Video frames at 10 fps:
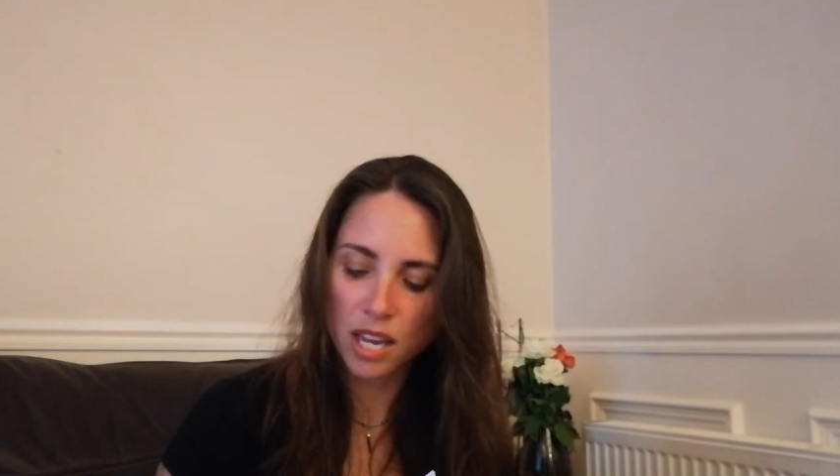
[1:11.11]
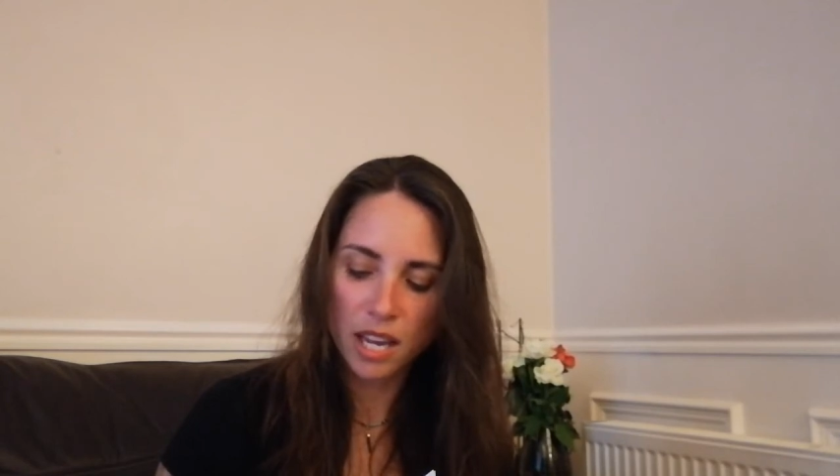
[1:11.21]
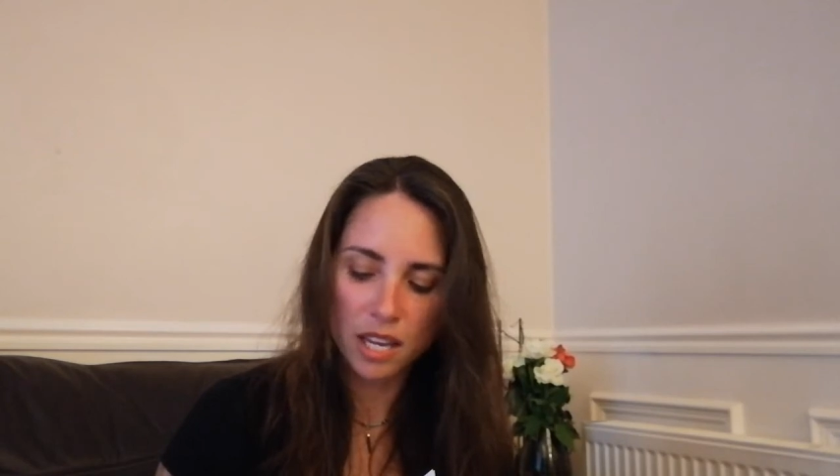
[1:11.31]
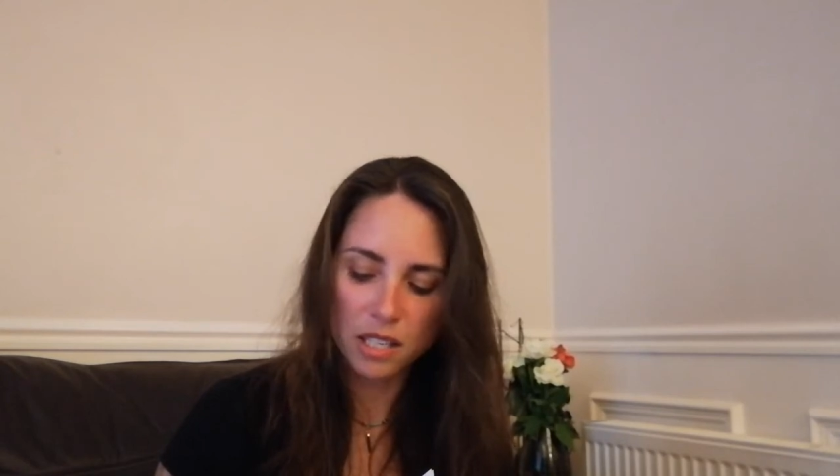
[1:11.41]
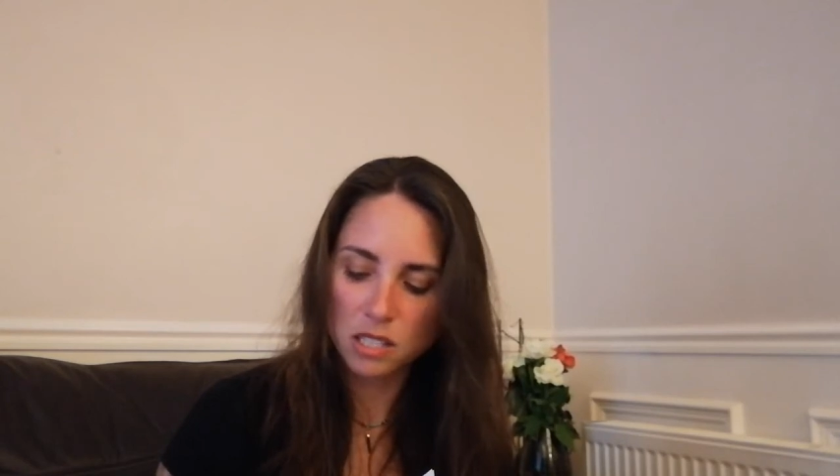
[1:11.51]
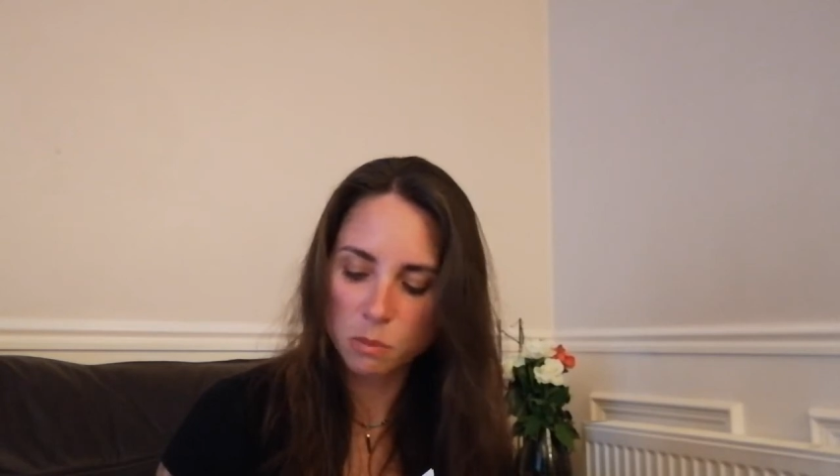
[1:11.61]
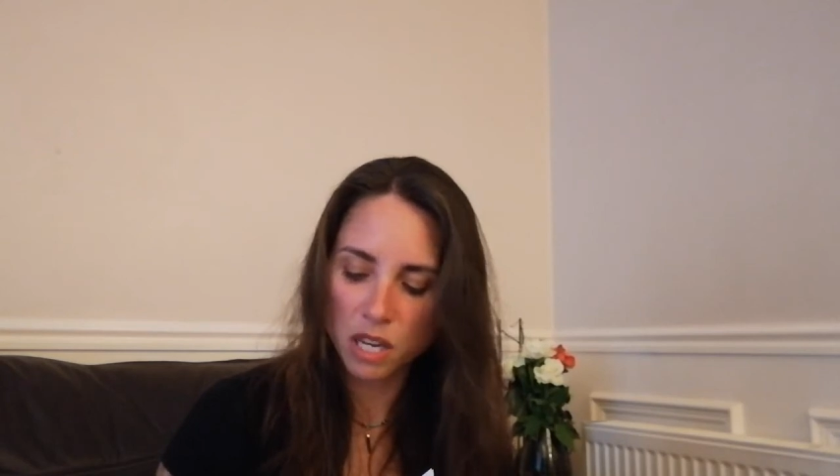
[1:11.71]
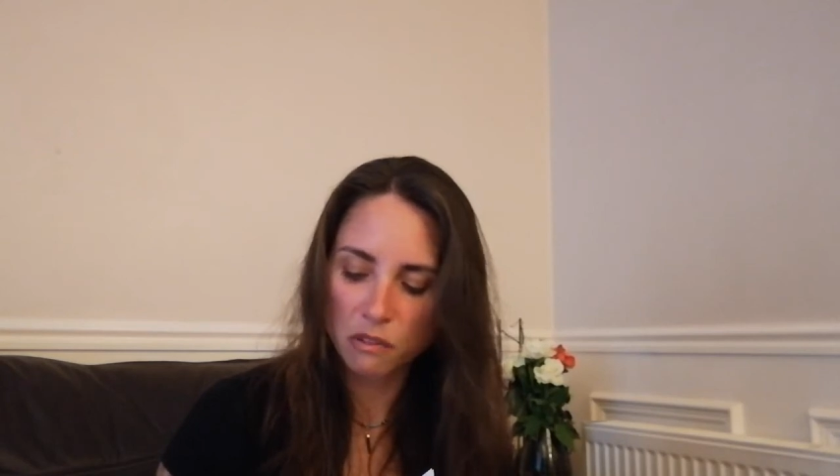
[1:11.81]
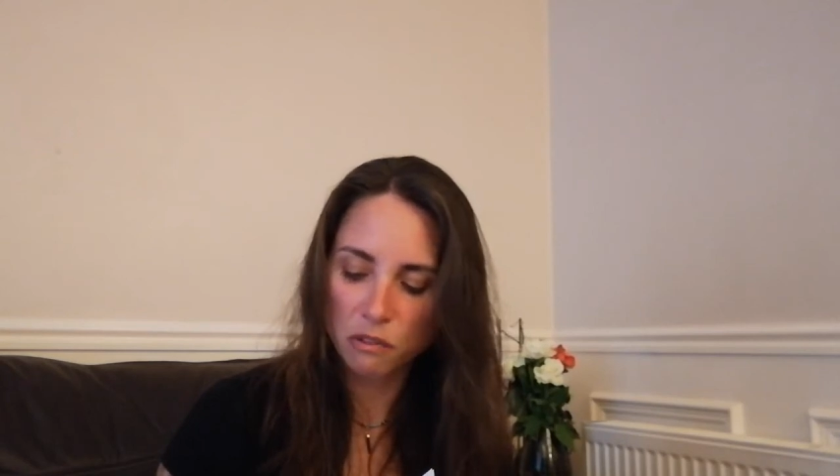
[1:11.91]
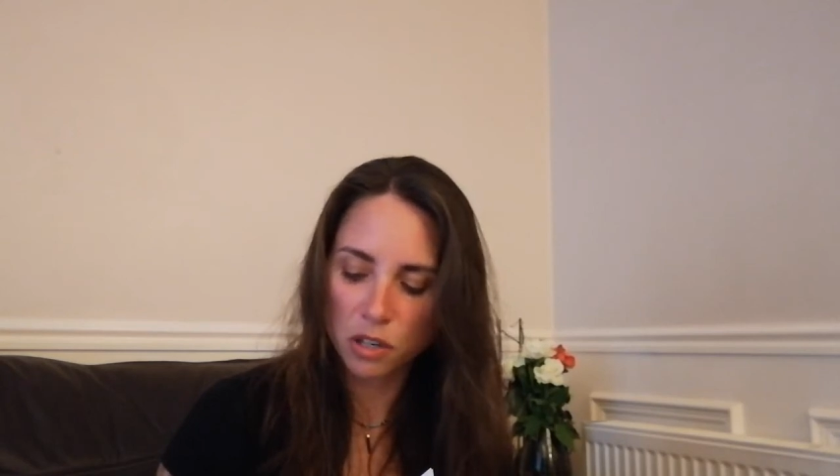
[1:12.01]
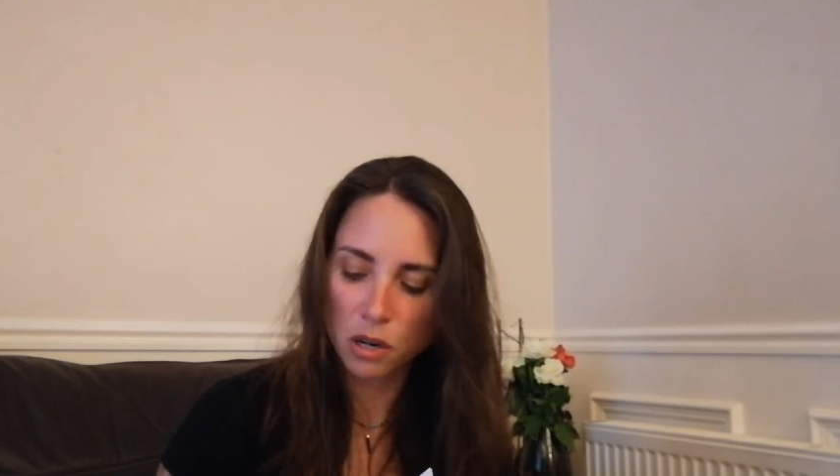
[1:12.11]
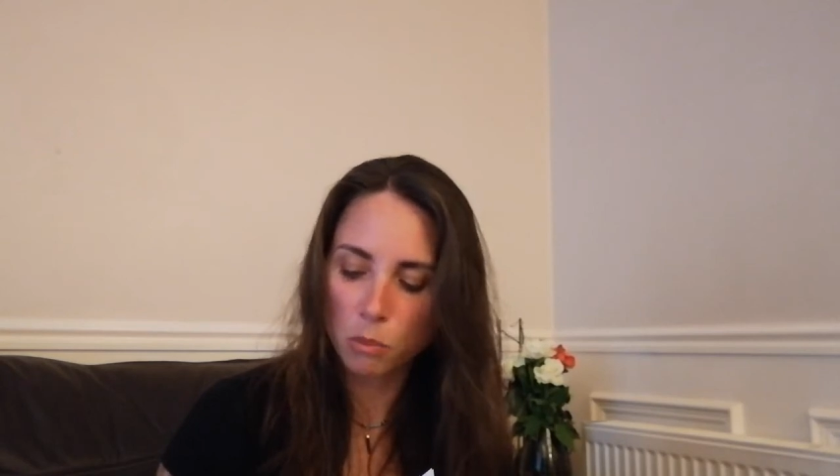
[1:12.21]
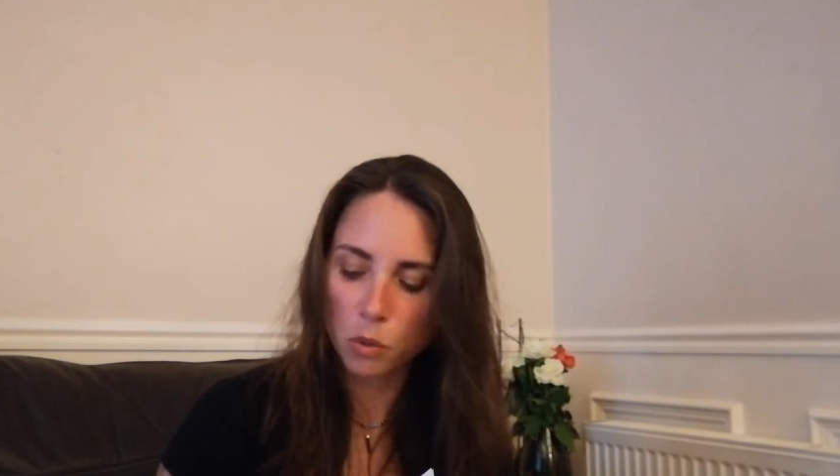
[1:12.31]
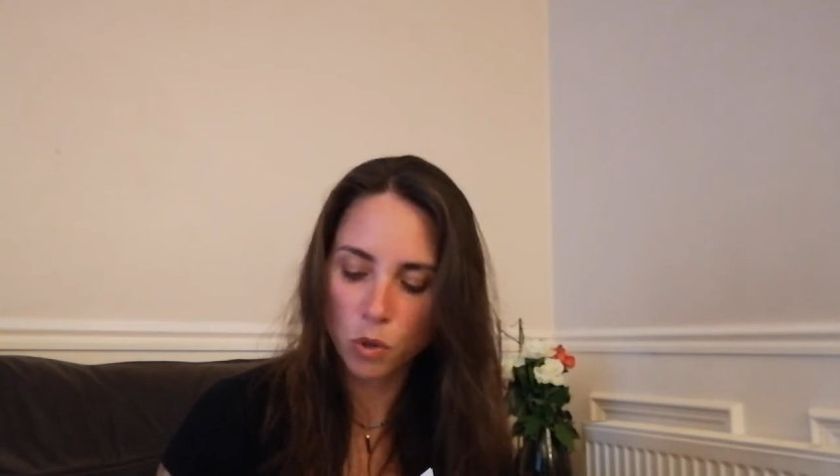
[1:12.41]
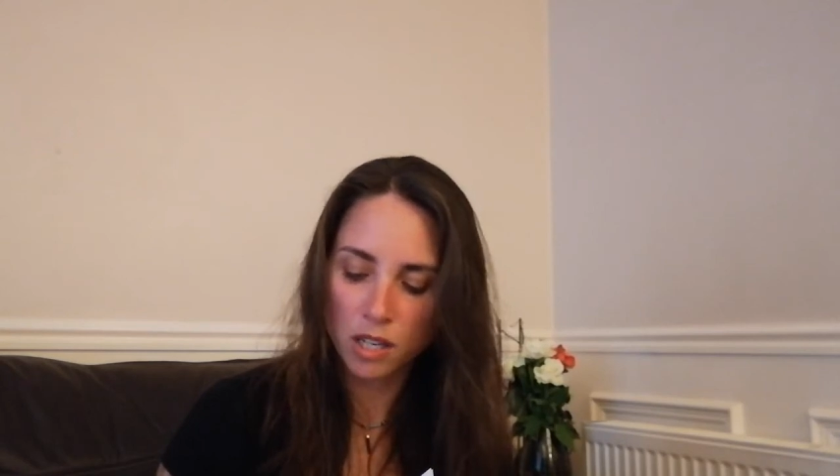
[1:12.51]
Hey, respect for
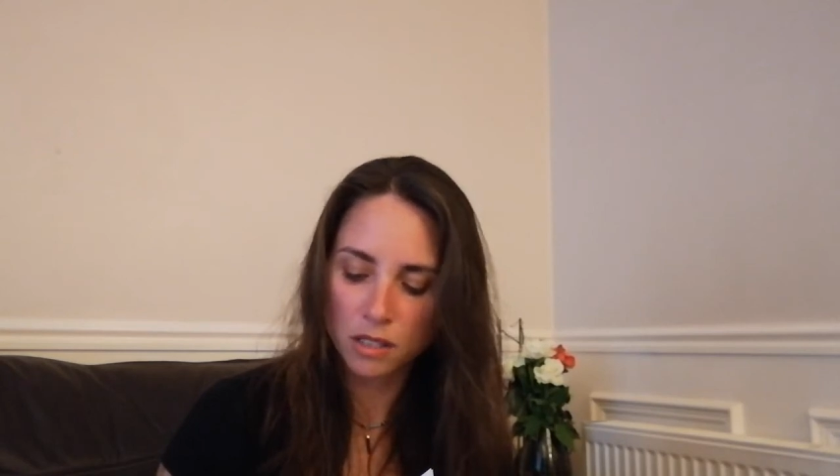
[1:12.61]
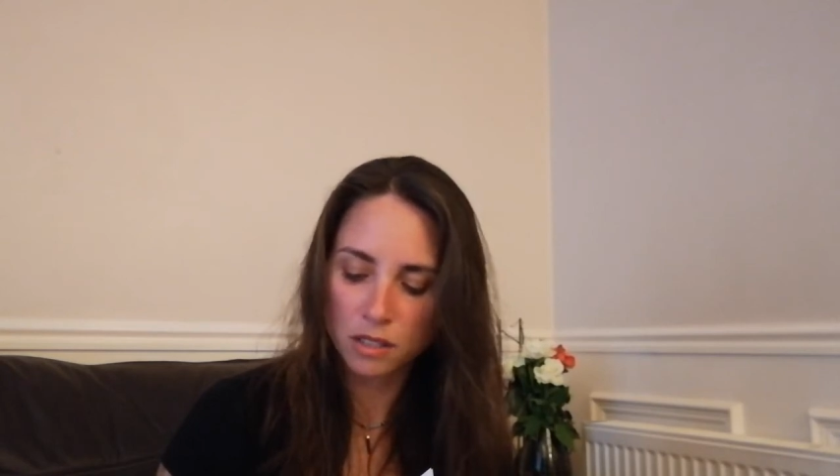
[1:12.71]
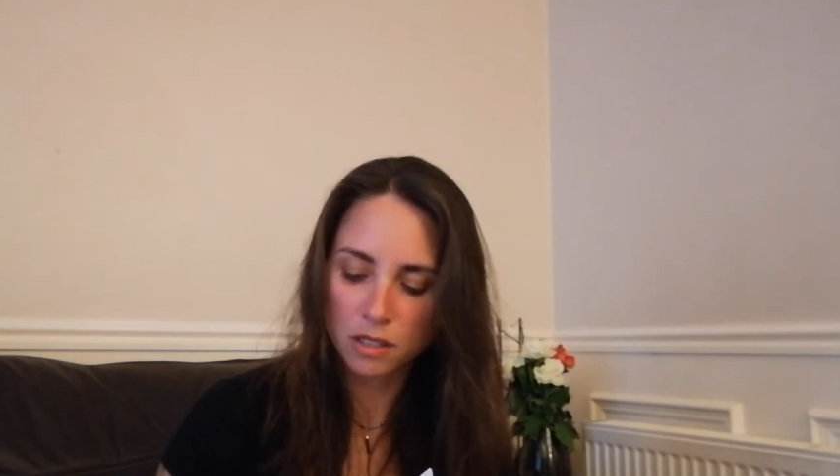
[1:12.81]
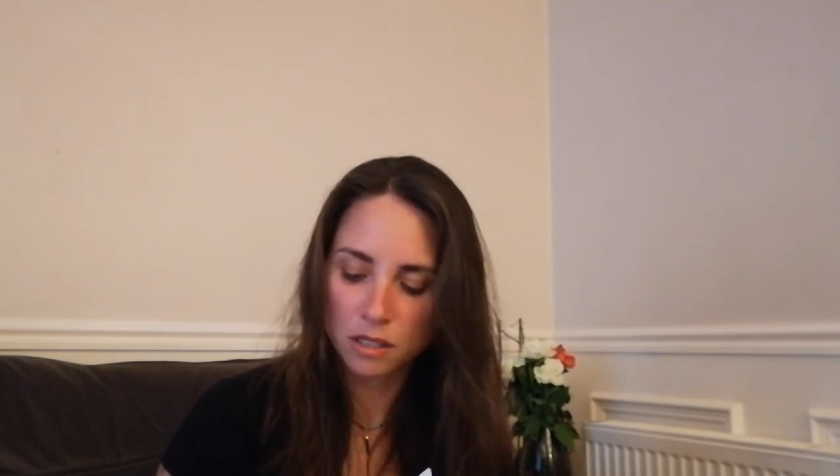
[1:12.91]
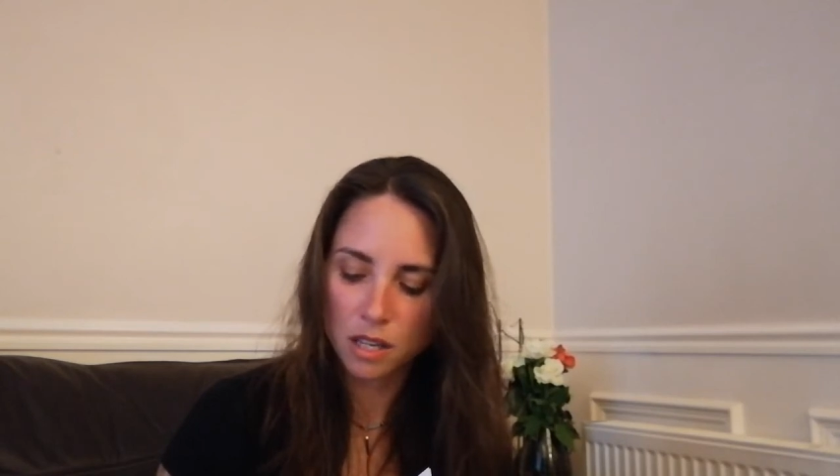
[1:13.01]
number one.